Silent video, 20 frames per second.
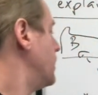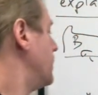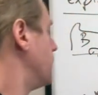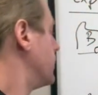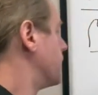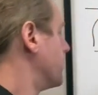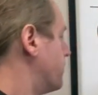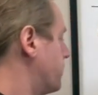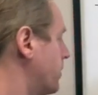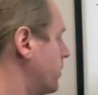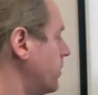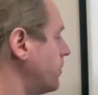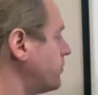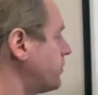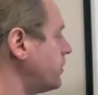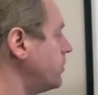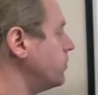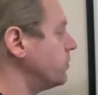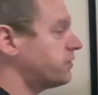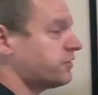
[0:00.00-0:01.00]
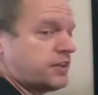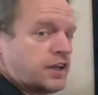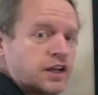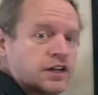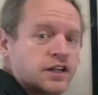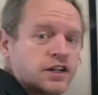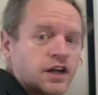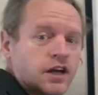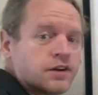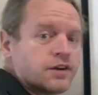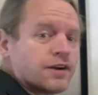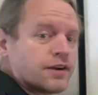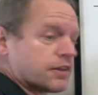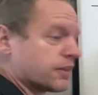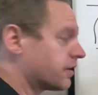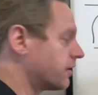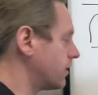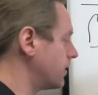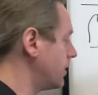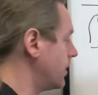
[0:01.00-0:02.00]
The person who's standing on
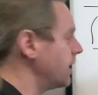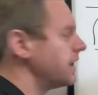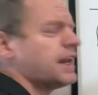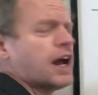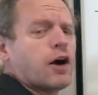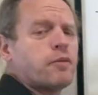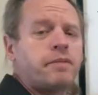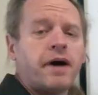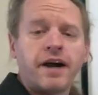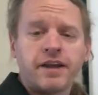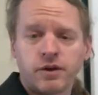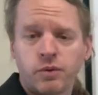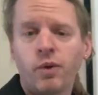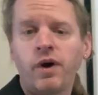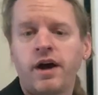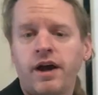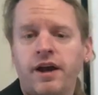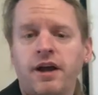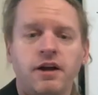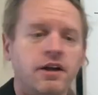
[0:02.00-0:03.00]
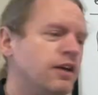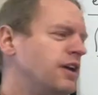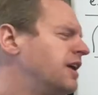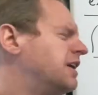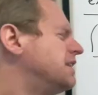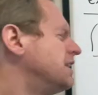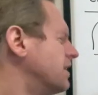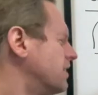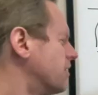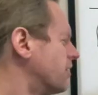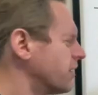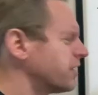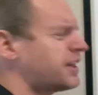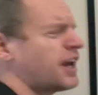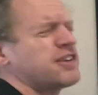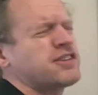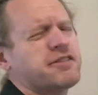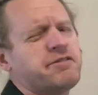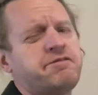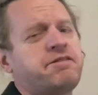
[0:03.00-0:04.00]
Earth. Now, by the way, Earth
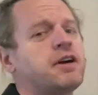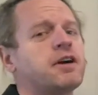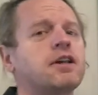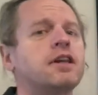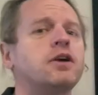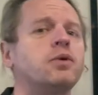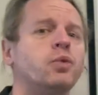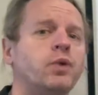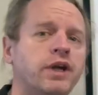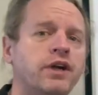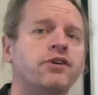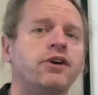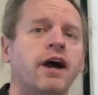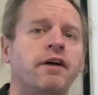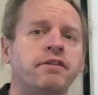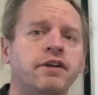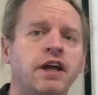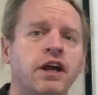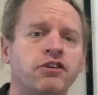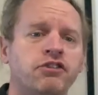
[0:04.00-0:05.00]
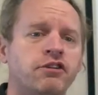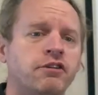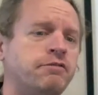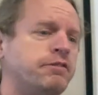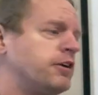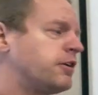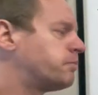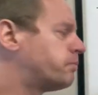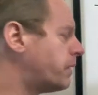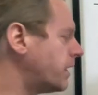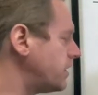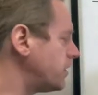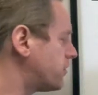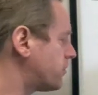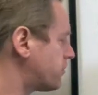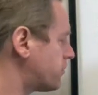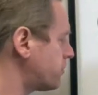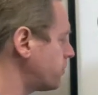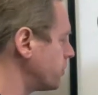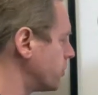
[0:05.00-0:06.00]
has a fairly weak gravitational field, but
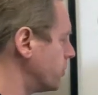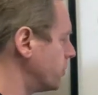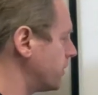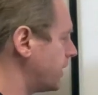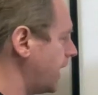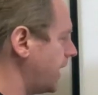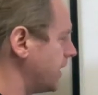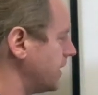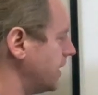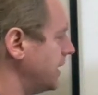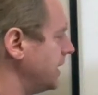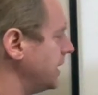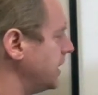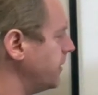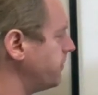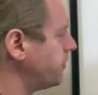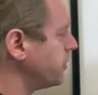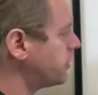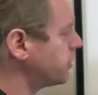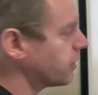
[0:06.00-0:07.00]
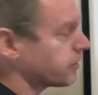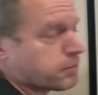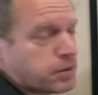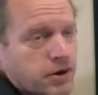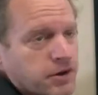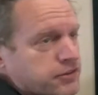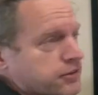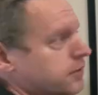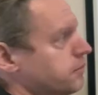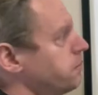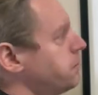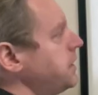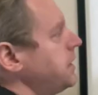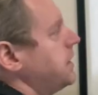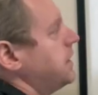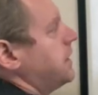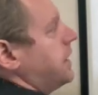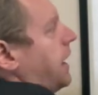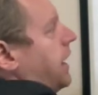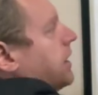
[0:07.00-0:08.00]
it's true that if you took person
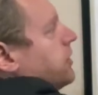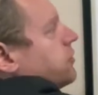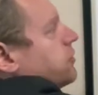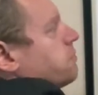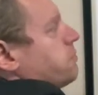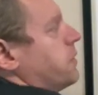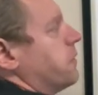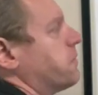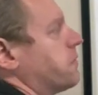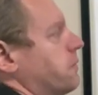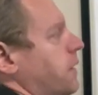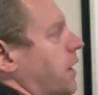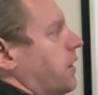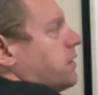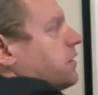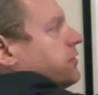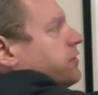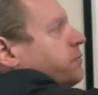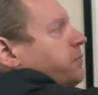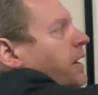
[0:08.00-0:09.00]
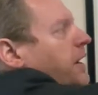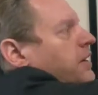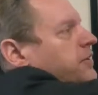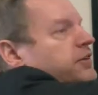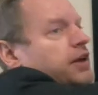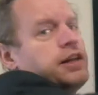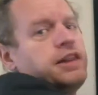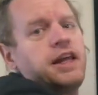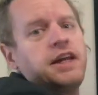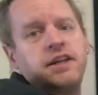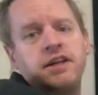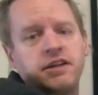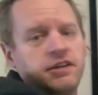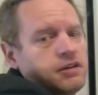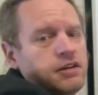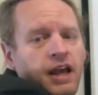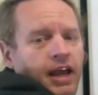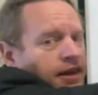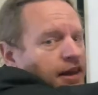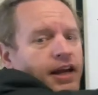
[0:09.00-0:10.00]
B and just moved them out into space and they
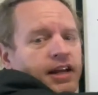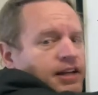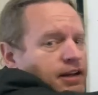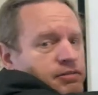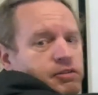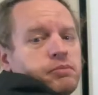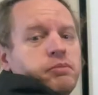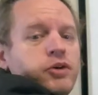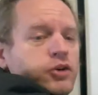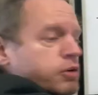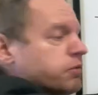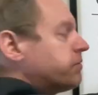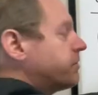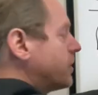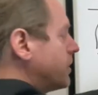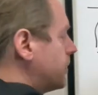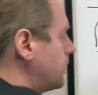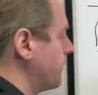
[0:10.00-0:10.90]
didn't, and they never moved,